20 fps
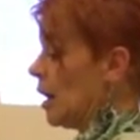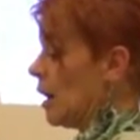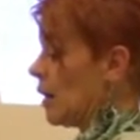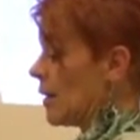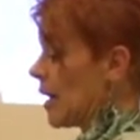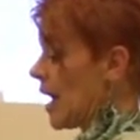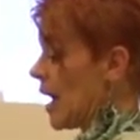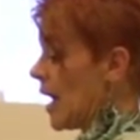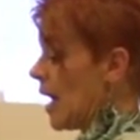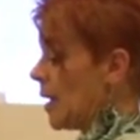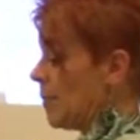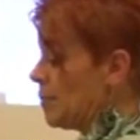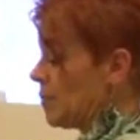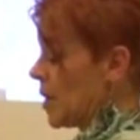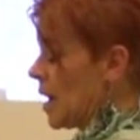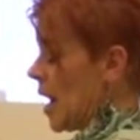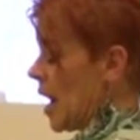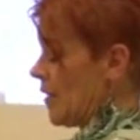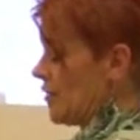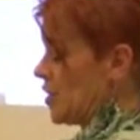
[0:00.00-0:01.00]

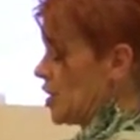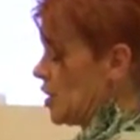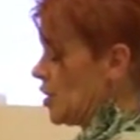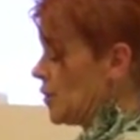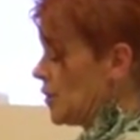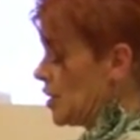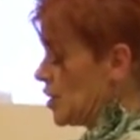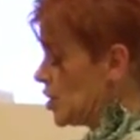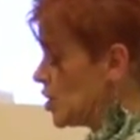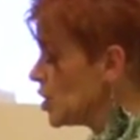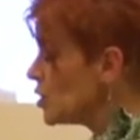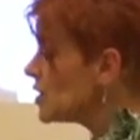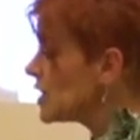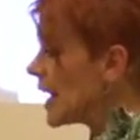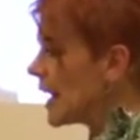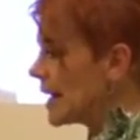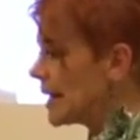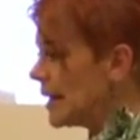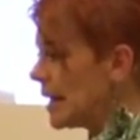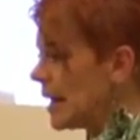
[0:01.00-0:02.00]
okay, I have to learn this new
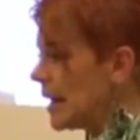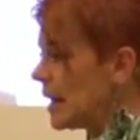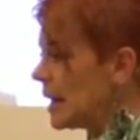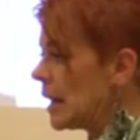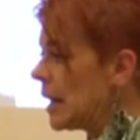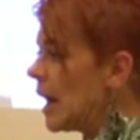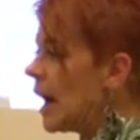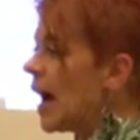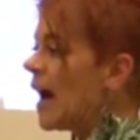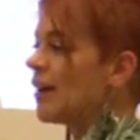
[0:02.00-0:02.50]
technique,